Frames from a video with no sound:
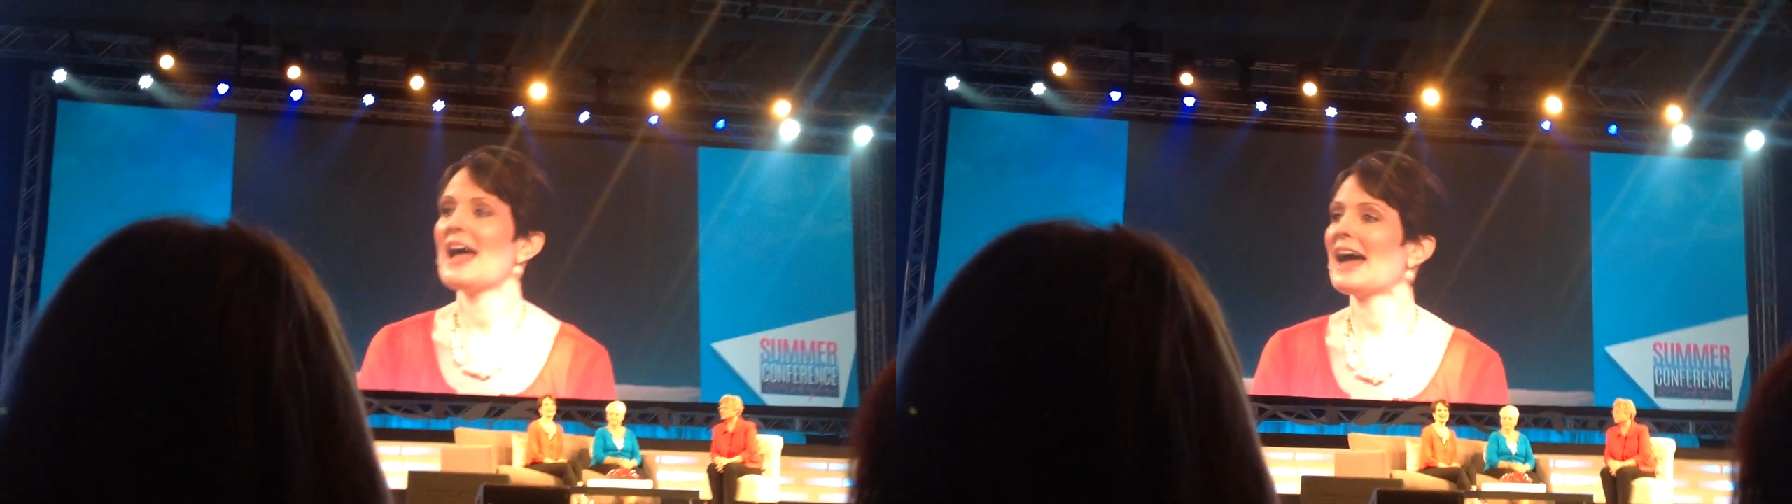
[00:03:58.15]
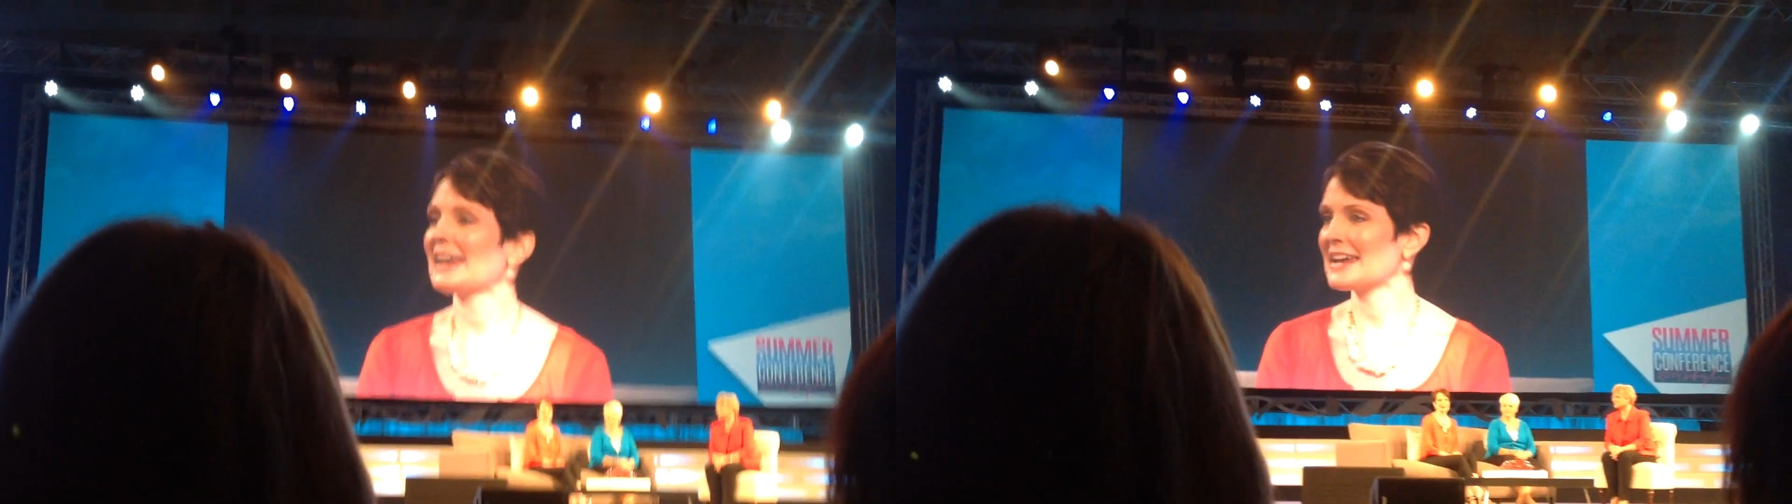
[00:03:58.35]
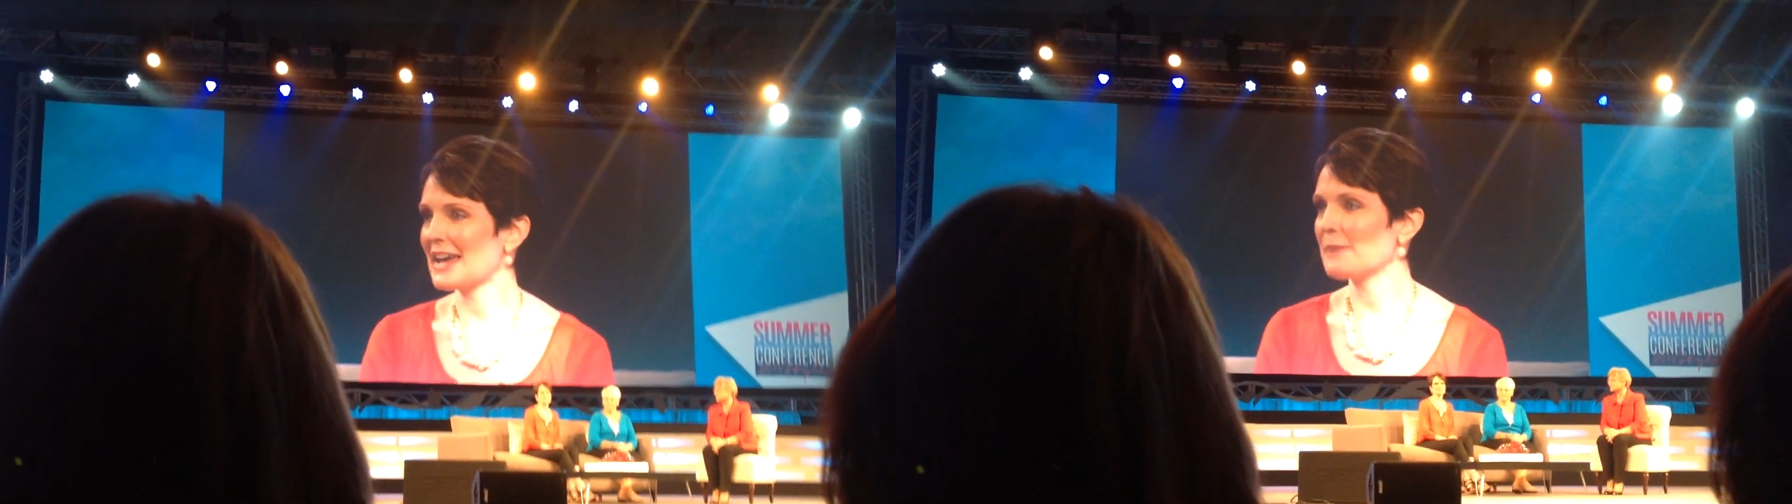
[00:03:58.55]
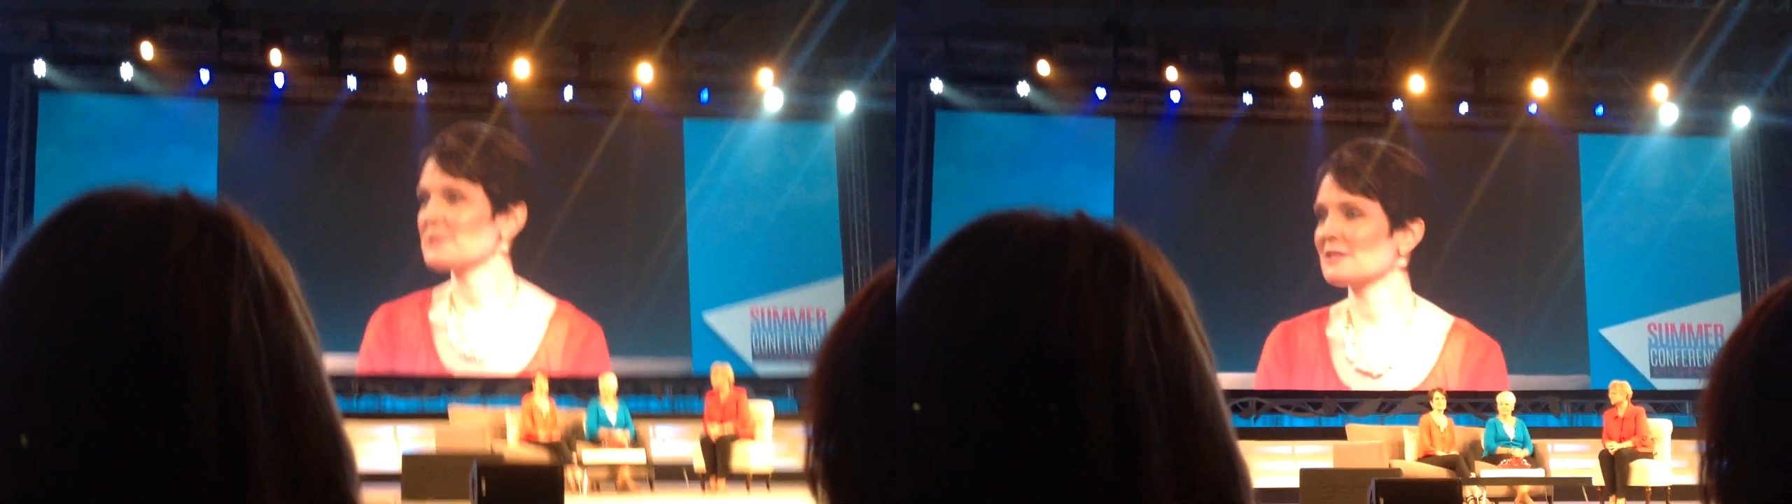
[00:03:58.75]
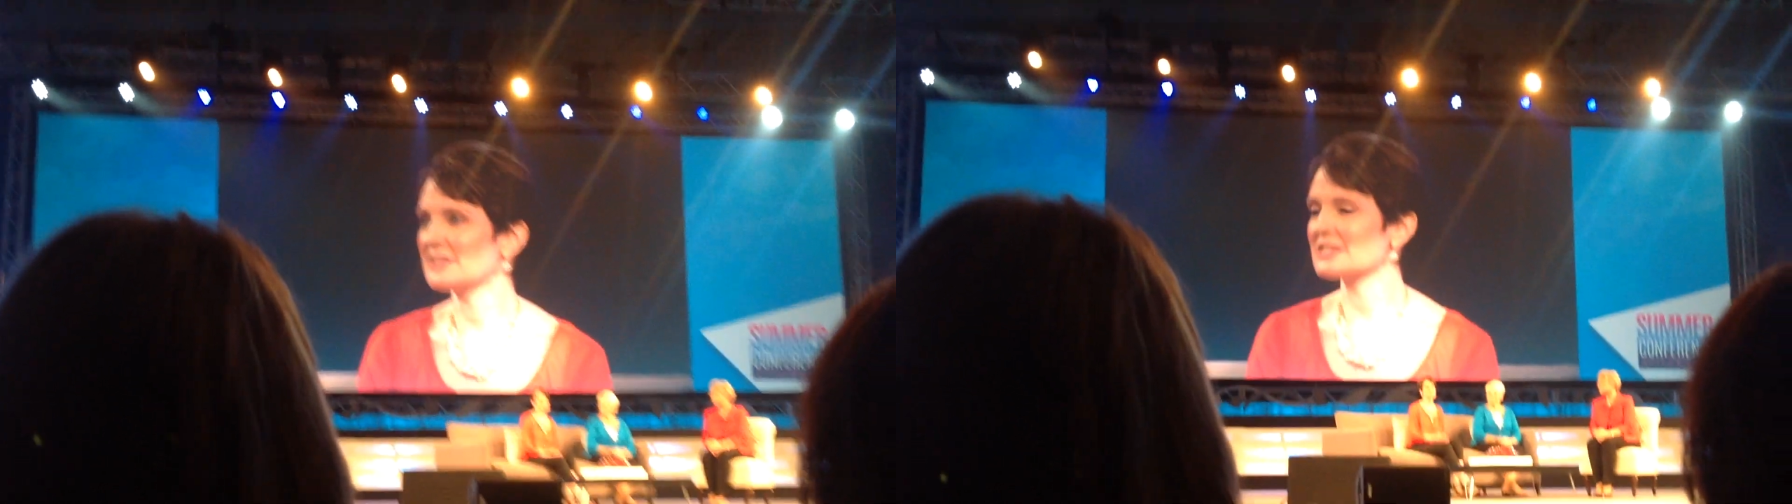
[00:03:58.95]
and I kept
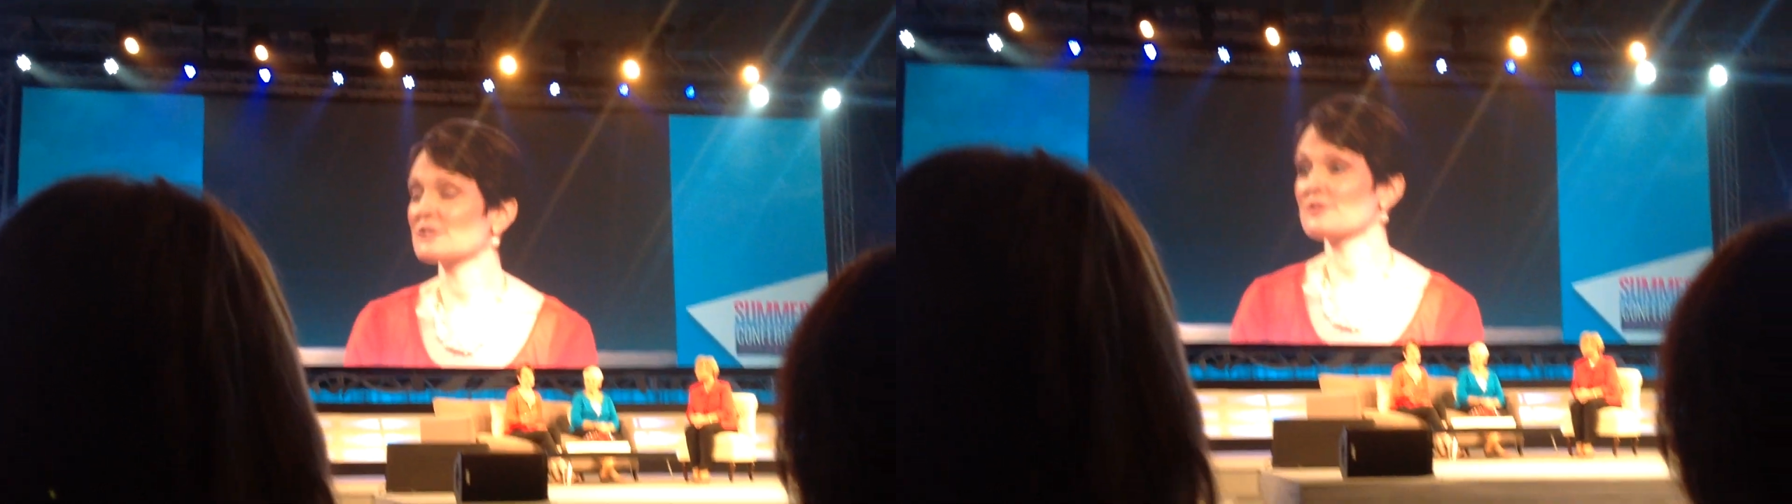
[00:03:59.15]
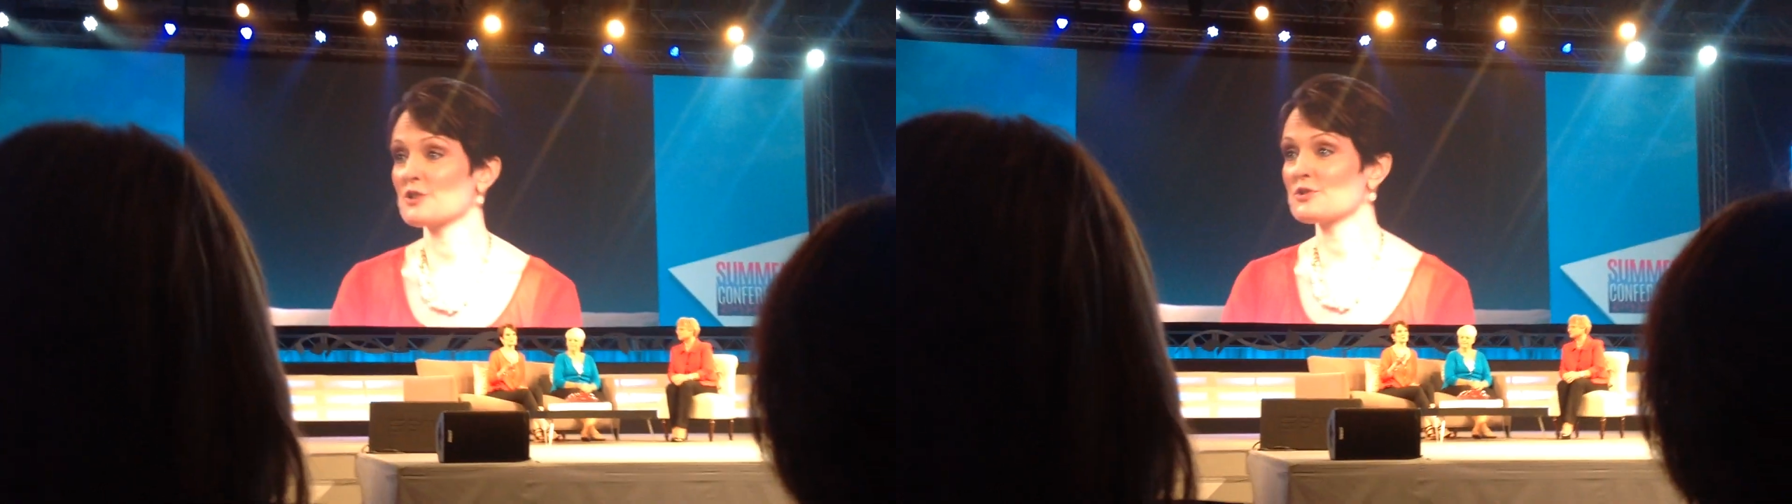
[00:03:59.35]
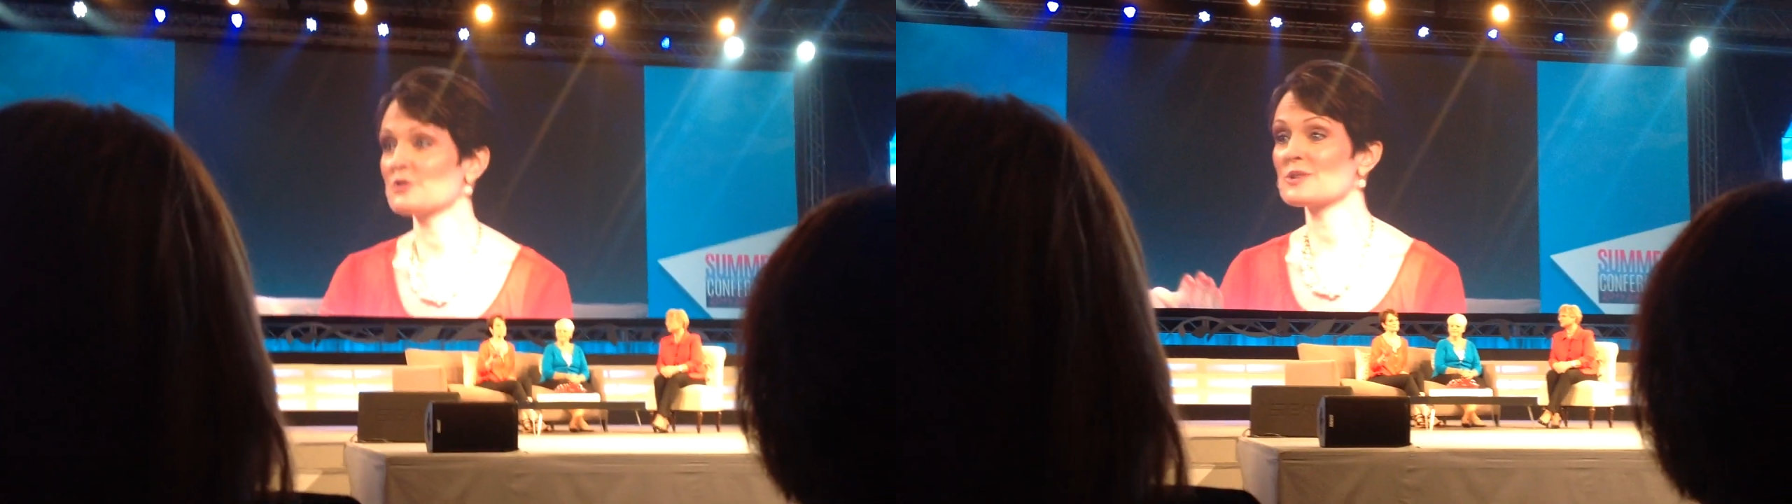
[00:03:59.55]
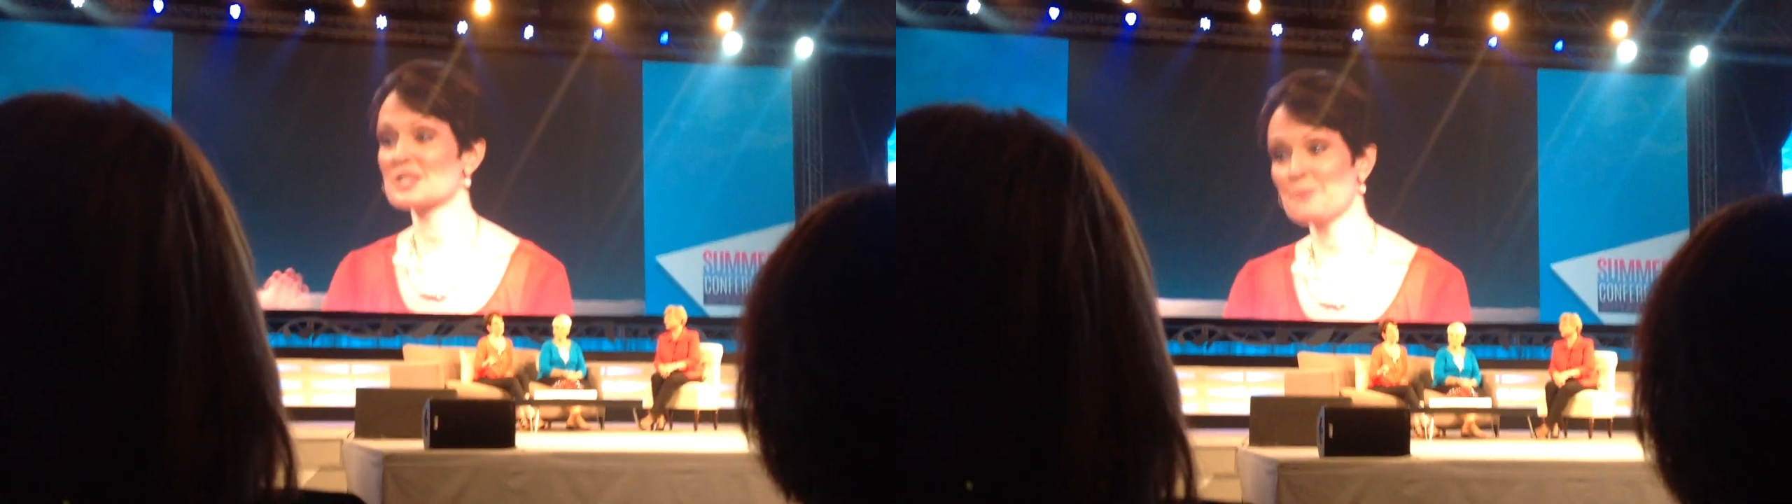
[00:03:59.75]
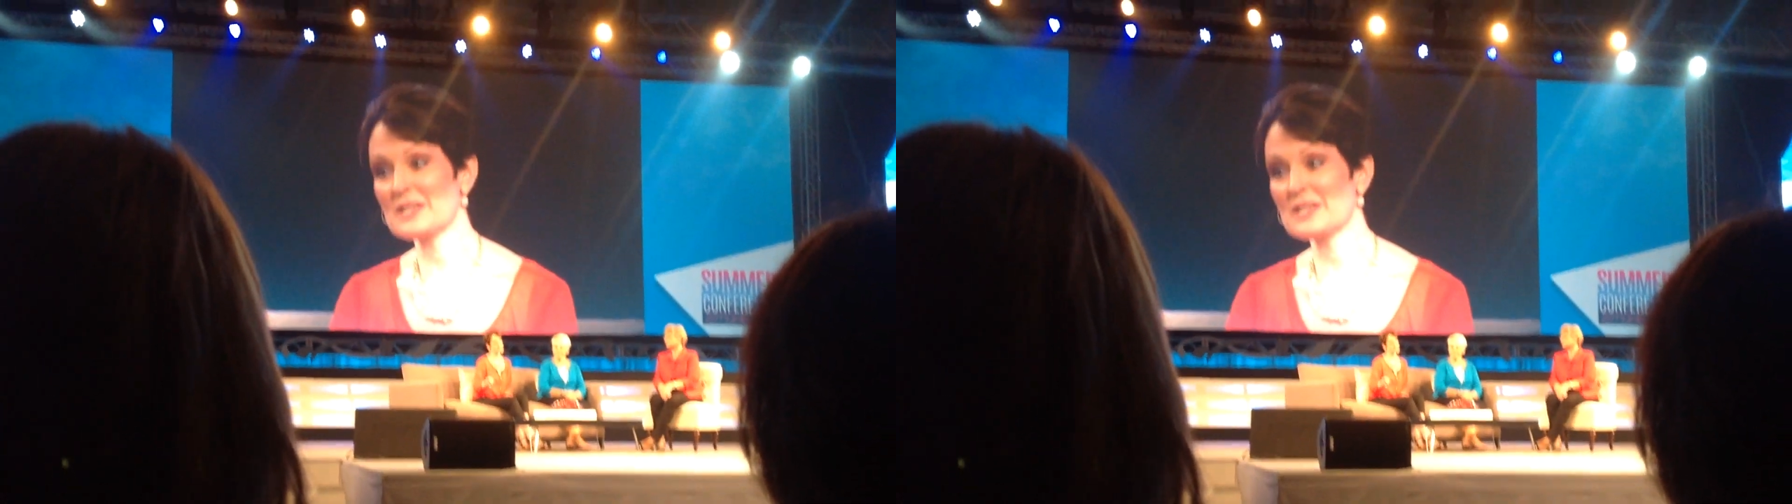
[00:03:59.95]
a list of those who expressed